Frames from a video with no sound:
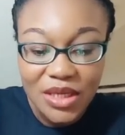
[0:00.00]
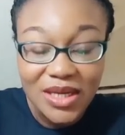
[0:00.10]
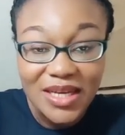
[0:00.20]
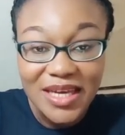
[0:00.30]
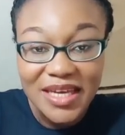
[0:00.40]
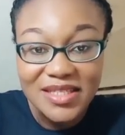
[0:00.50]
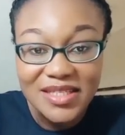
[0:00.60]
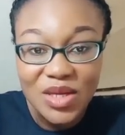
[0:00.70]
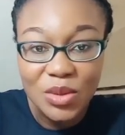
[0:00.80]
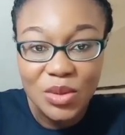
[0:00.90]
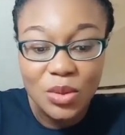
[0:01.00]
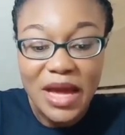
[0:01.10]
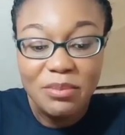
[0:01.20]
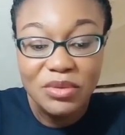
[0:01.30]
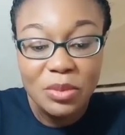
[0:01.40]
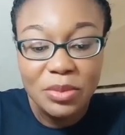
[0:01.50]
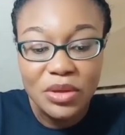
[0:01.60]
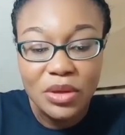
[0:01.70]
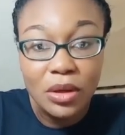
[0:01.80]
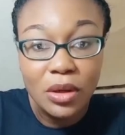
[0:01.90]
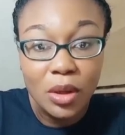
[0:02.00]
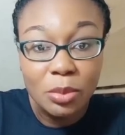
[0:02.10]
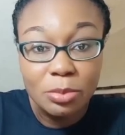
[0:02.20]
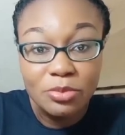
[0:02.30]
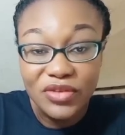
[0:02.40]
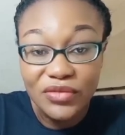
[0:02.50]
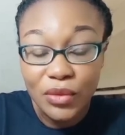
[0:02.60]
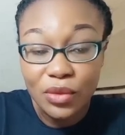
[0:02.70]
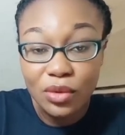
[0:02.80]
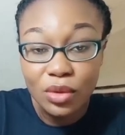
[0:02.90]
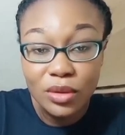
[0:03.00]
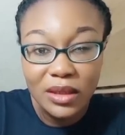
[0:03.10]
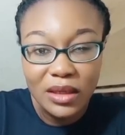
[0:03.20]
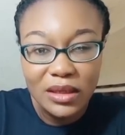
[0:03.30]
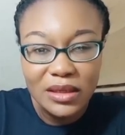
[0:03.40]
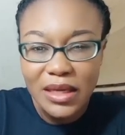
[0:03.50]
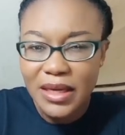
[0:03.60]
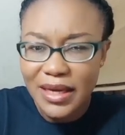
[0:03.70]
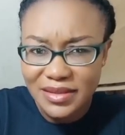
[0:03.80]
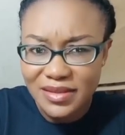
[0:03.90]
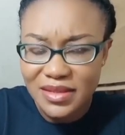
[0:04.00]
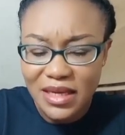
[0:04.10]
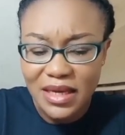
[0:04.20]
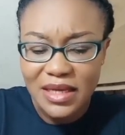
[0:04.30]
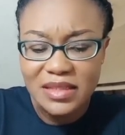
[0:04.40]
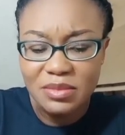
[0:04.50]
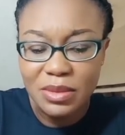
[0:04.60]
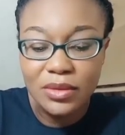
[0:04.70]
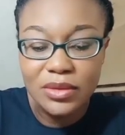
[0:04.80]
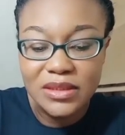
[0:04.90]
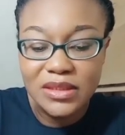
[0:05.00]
Okay, so I put up a review in yesterday, yes, about